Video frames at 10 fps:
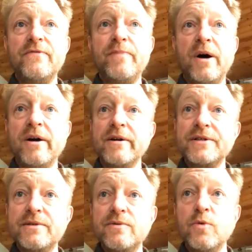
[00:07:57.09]

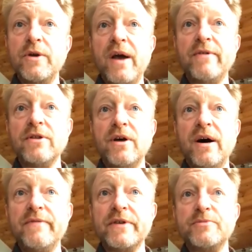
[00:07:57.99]
parks where you have a
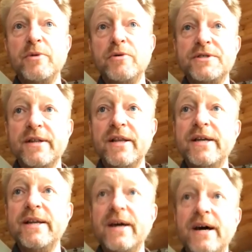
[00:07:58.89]
lot of exposed
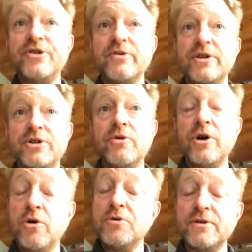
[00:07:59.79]
sunlight, generally don't
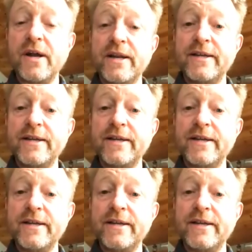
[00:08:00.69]
host a lot of